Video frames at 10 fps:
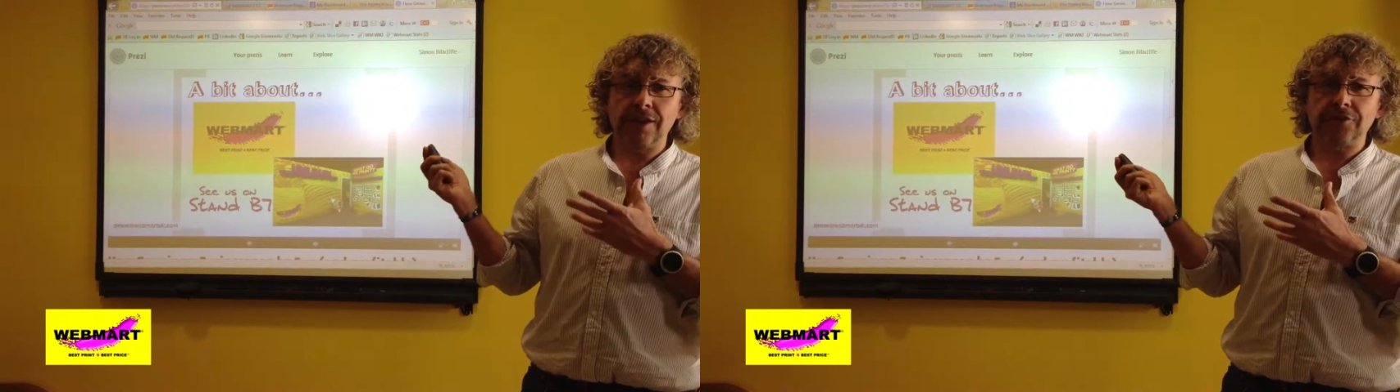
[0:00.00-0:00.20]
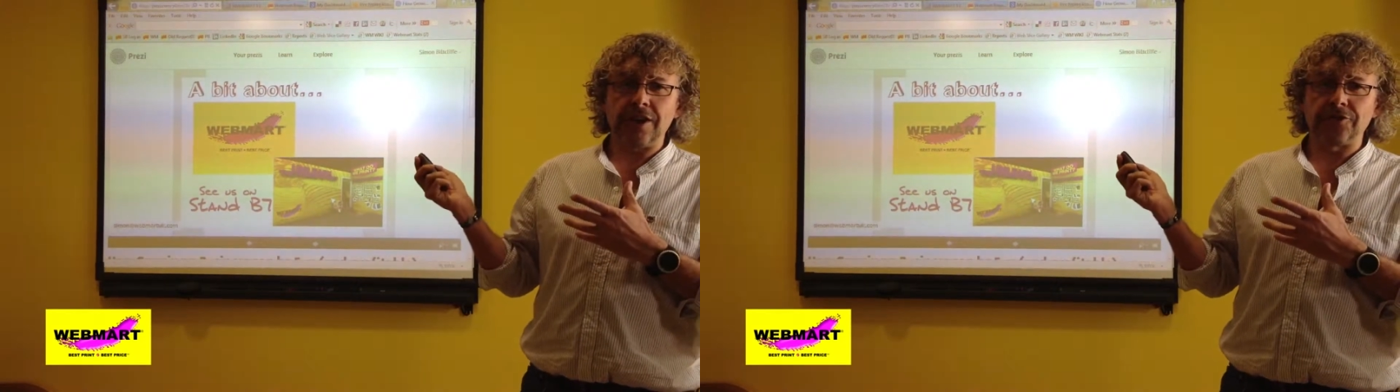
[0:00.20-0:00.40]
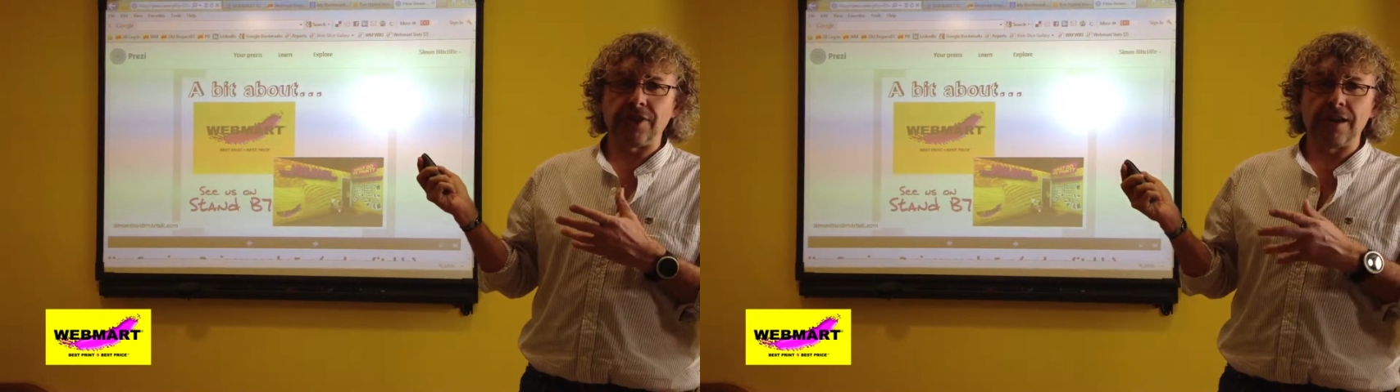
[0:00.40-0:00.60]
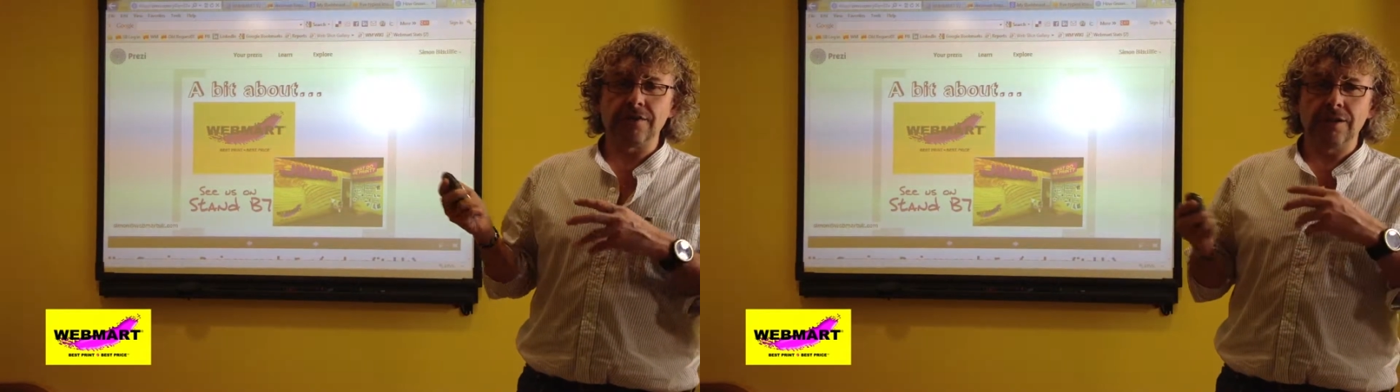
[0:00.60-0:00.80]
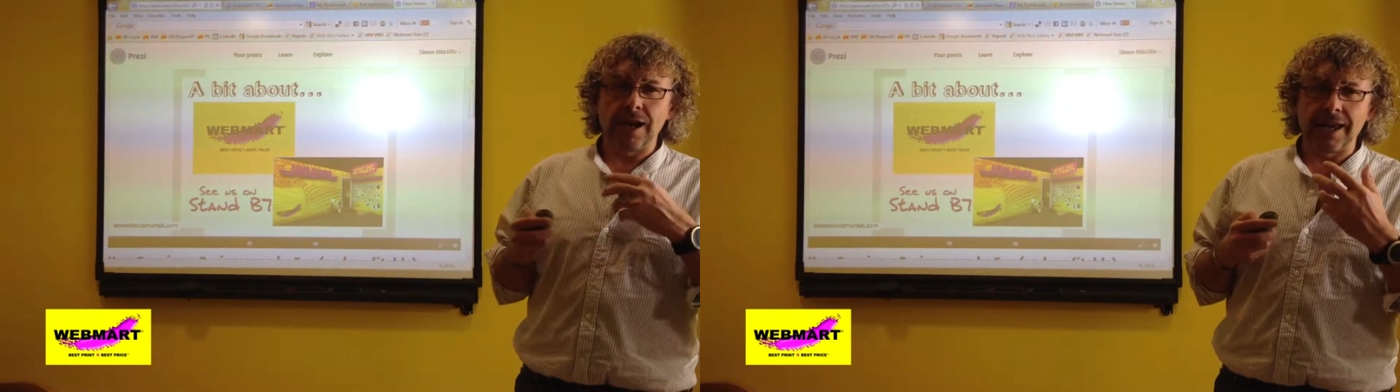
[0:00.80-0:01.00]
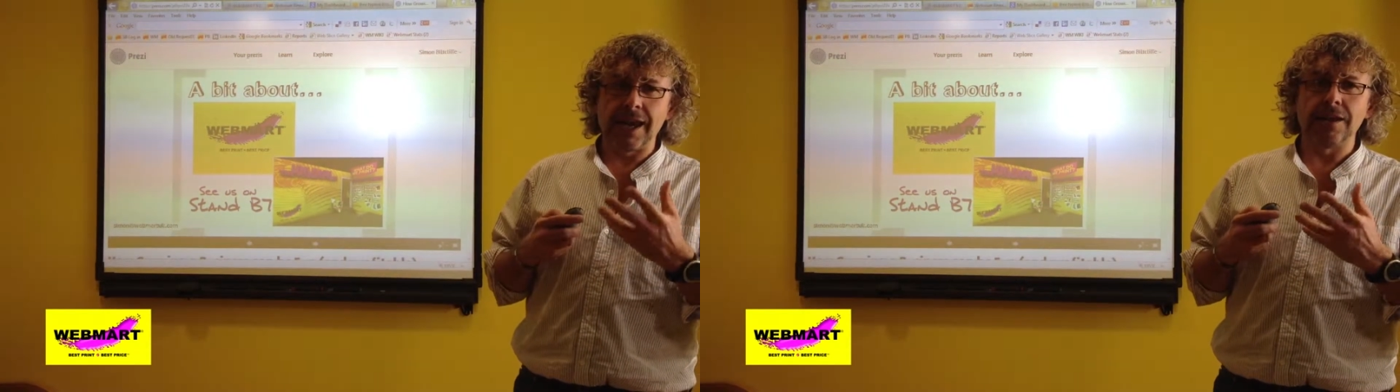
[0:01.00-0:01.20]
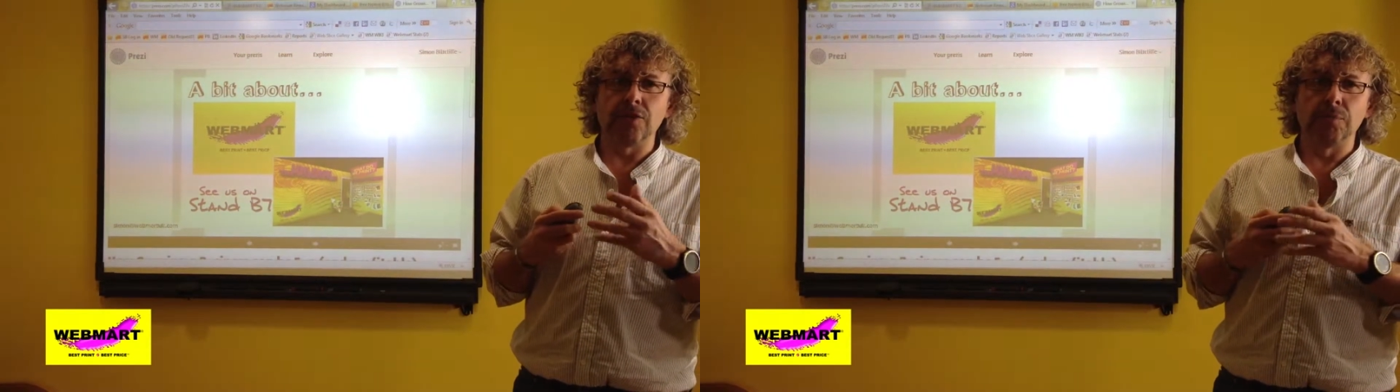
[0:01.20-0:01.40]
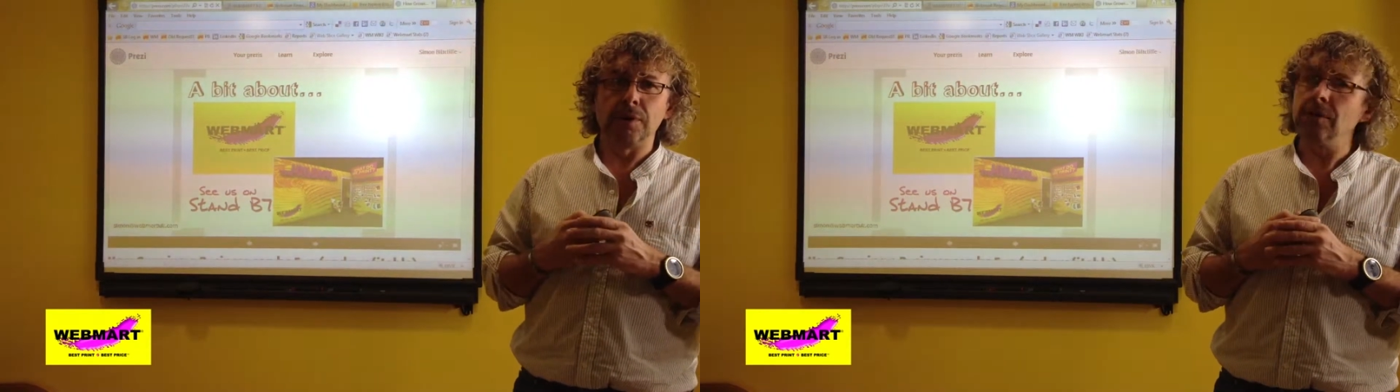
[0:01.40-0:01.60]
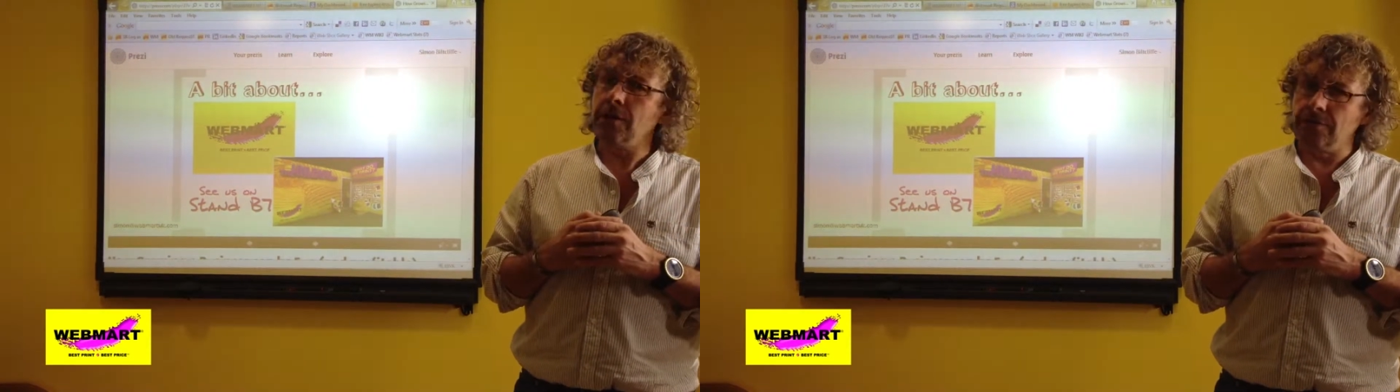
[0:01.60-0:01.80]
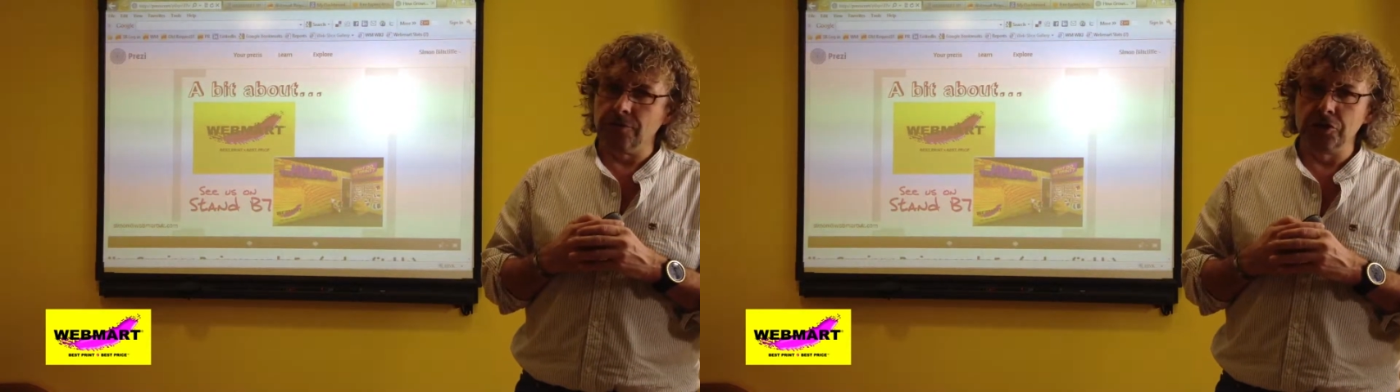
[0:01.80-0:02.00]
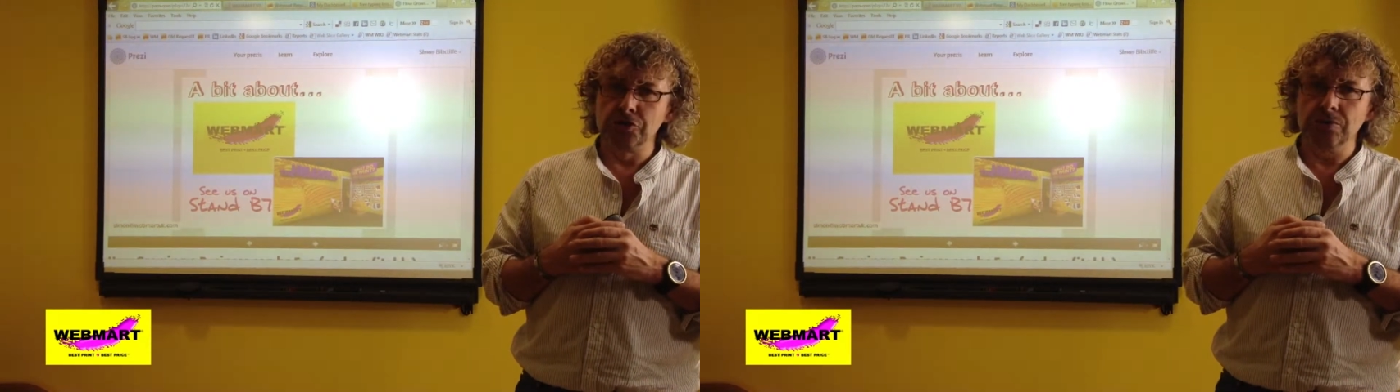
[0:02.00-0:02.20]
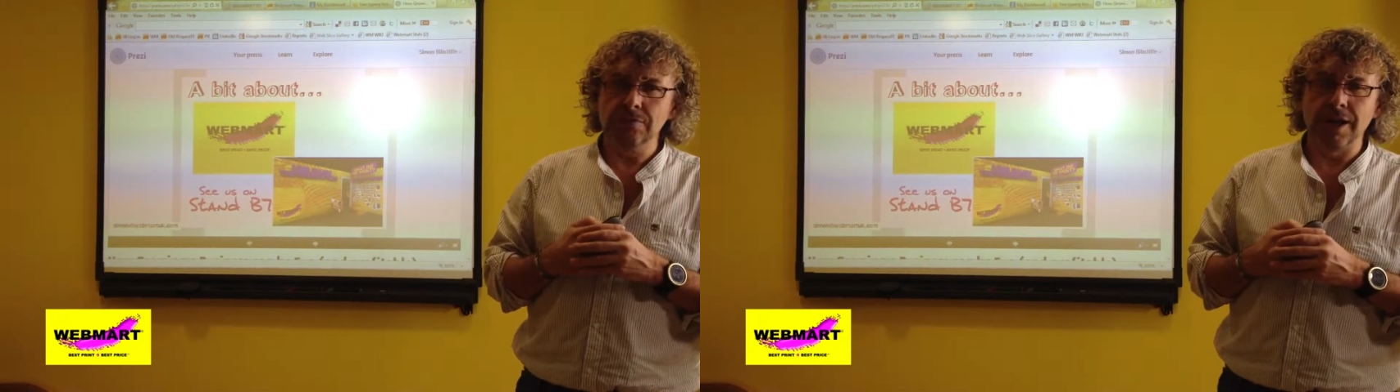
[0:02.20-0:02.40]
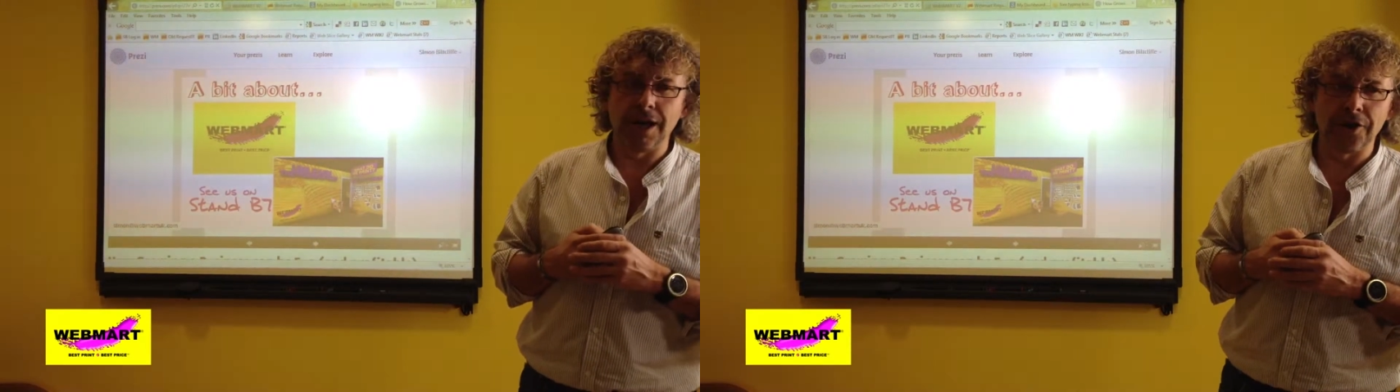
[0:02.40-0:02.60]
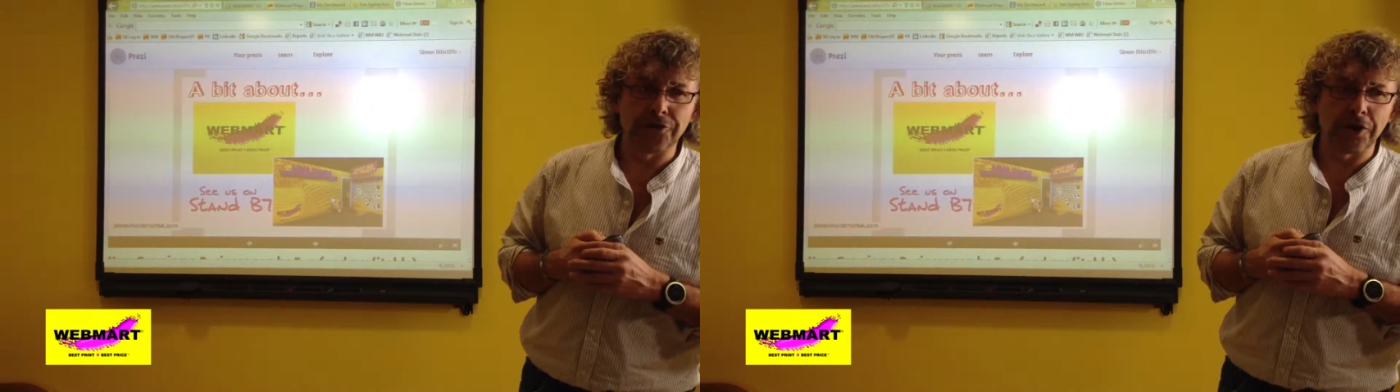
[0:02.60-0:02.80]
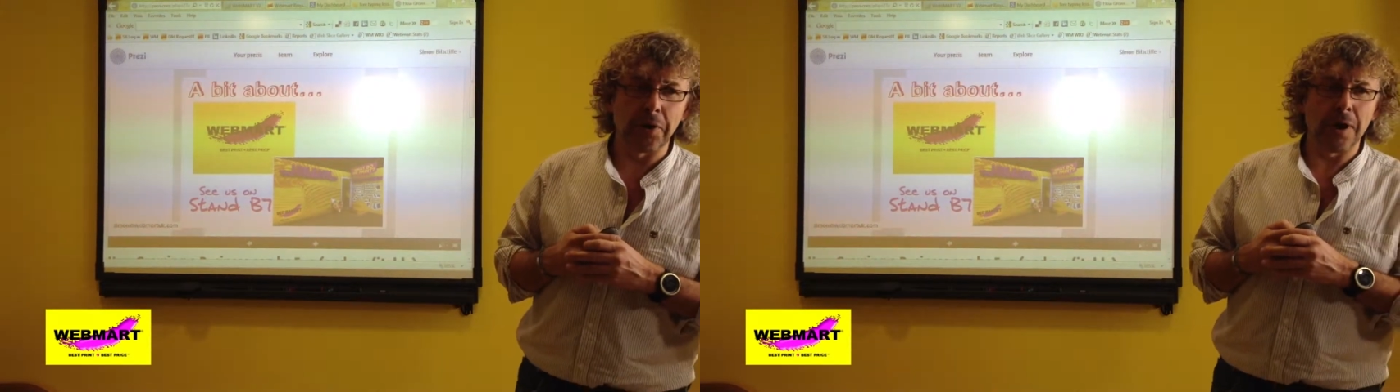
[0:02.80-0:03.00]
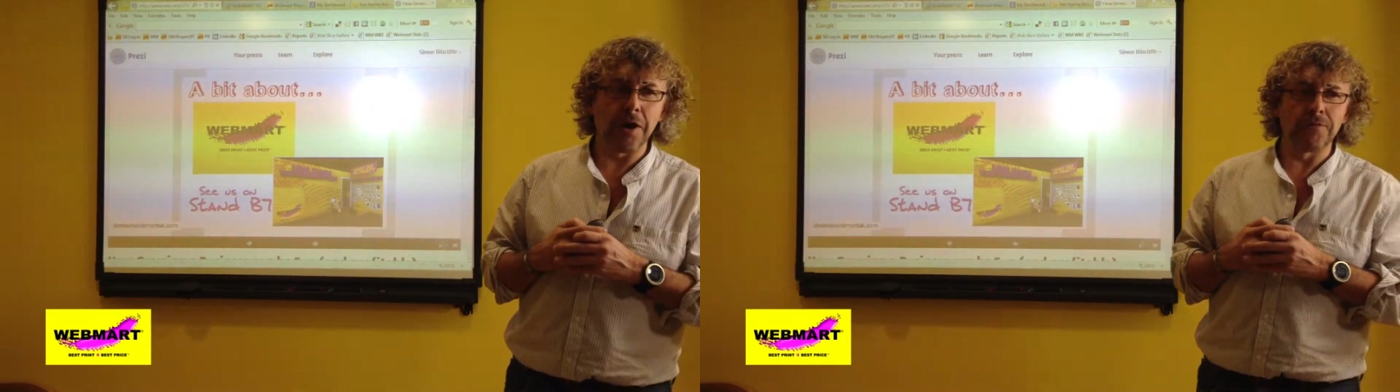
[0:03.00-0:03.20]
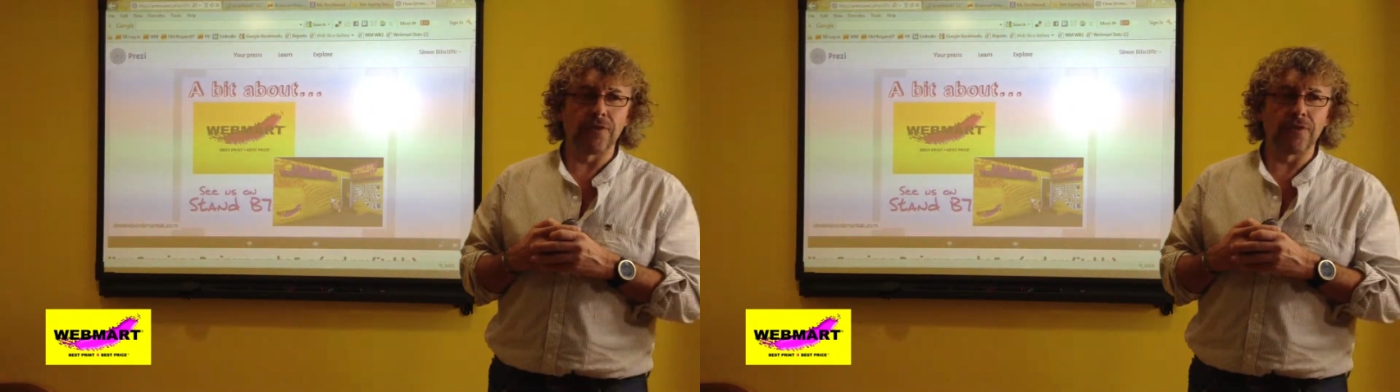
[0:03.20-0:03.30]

That's our stand. Again, it will be rather unusual, so